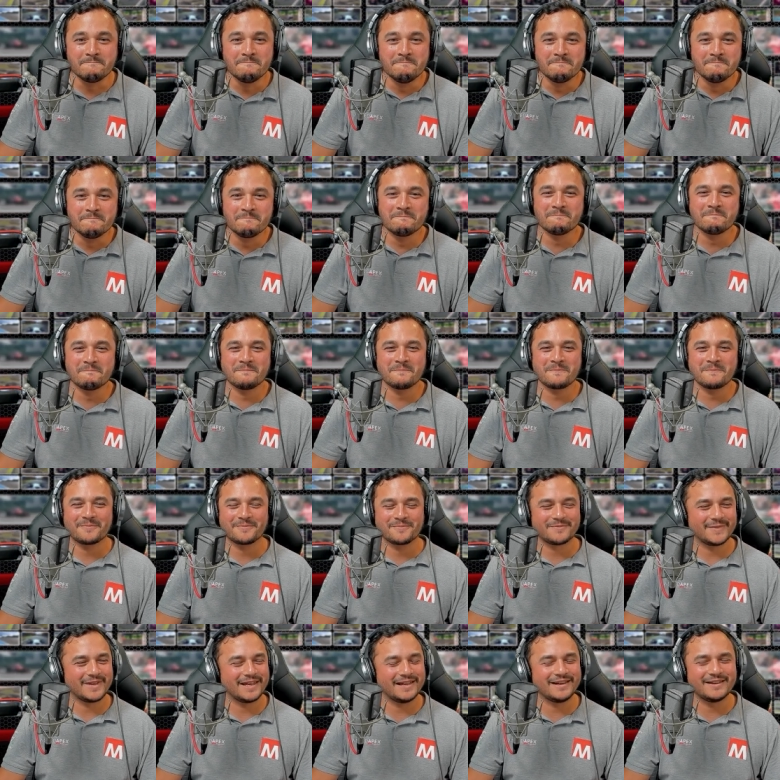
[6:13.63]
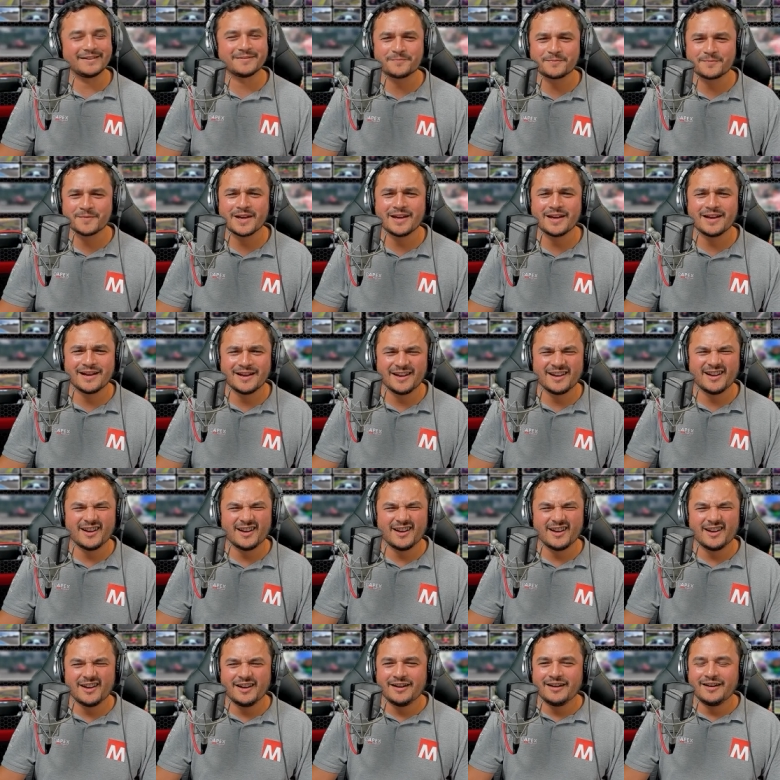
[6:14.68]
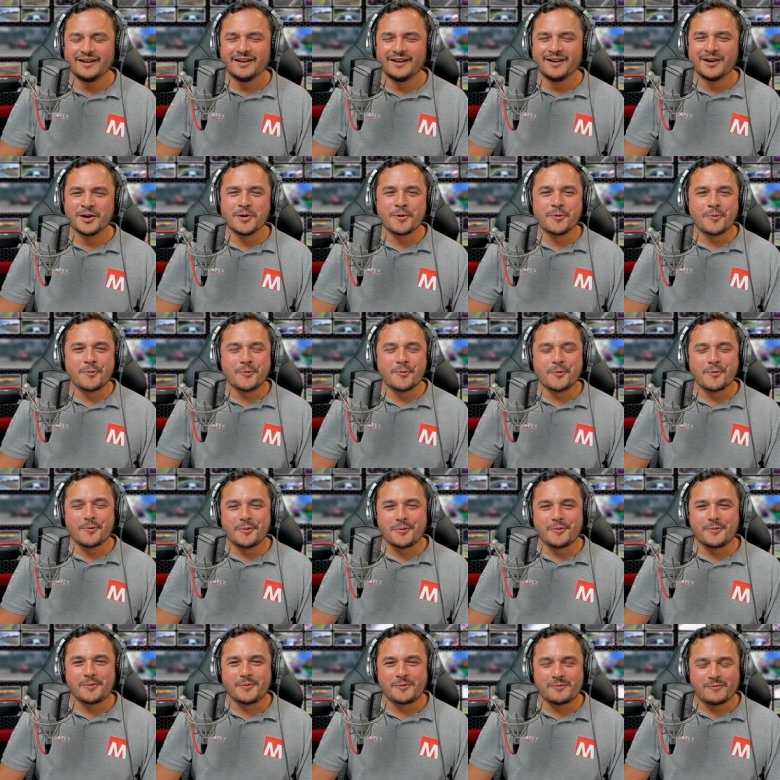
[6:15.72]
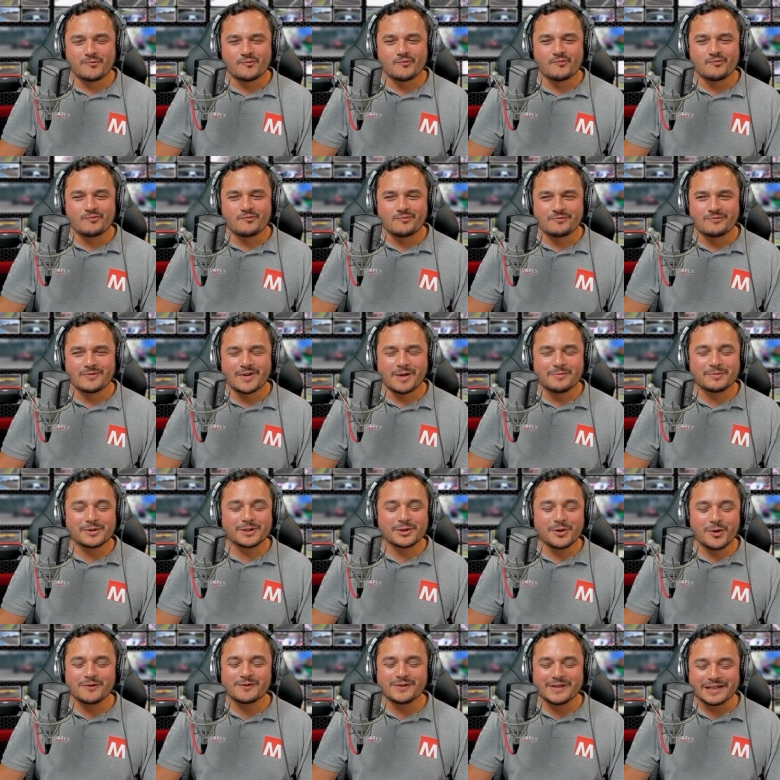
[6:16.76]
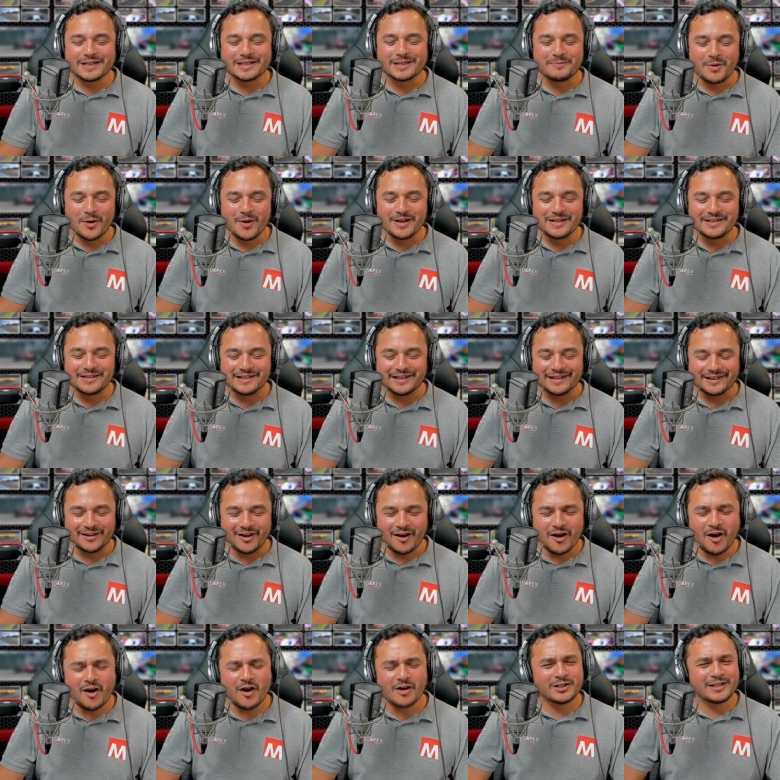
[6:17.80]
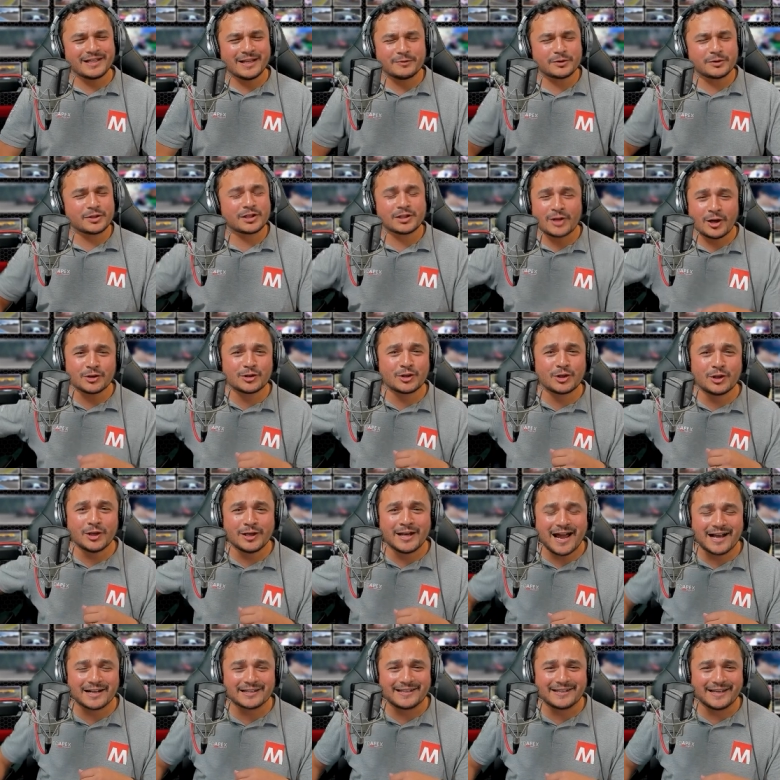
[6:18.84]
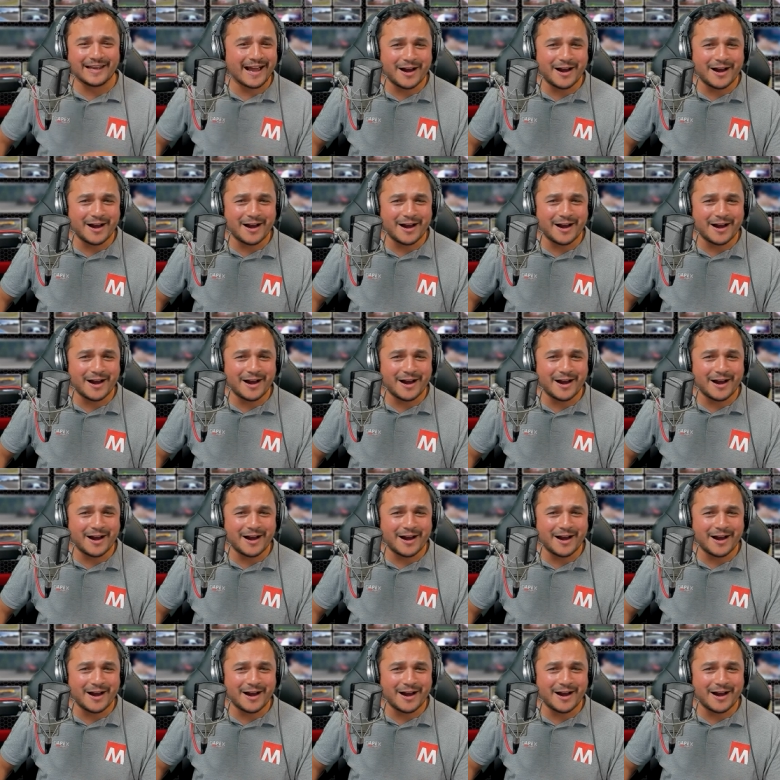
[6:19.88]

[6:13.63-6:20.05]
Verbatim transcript: Uh, I'm yeah. glad I did it. The film's definitely worth it. I'm sort of disappointed. Like, Archie, that was such good acting.